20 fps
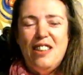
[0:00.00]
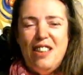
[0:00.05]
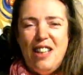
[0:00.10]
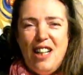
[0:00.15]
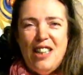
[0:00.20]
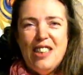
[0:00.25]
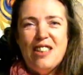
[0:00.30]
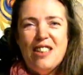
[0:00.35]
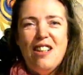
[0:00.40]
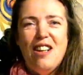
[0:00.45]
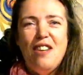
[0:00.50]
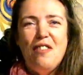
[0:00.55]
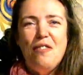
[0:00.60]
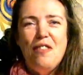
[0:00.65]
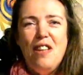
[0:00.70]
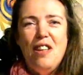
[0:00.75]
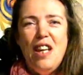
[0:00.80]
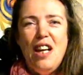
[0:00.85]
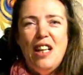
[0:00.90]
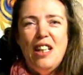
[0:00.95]
nice
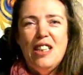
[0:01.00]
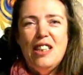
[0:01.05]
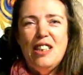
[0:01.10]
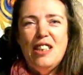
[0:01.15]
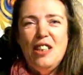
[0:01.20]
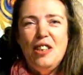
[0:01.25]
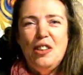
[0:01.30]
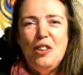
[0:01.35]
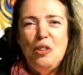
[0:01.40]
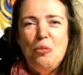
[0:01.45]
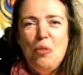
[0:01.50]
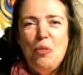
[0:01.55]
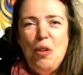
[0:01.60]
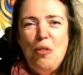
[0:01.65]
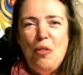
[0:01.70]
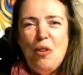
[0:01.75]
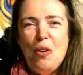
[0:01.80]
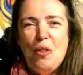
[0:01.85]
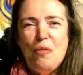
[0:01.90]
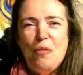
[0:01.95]
coffee, and I see you
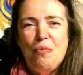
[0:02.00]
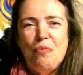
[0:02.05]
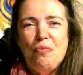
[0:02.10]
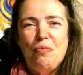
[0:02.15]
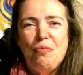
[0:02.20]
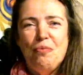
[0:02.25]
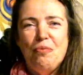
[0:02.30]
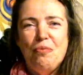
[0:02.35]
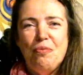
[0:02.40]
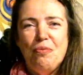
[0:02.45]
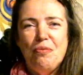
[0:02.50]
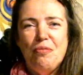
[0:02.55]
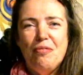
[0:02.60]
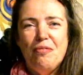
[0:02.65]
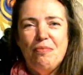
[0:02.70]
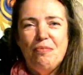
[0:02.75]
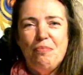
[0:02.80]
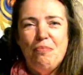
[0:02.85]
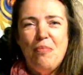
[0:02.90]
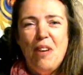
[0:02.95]
tomorrow.
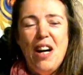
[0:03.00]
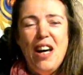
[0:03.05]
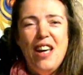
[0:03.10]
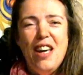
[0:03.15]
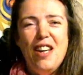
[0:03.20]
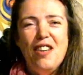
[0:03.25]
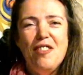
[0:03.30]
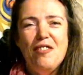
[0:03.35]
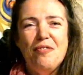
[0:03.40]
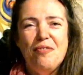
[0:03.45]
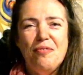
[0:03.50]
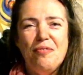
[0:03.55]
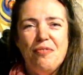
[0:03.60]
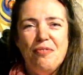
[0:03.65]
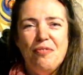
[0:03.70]
Bye.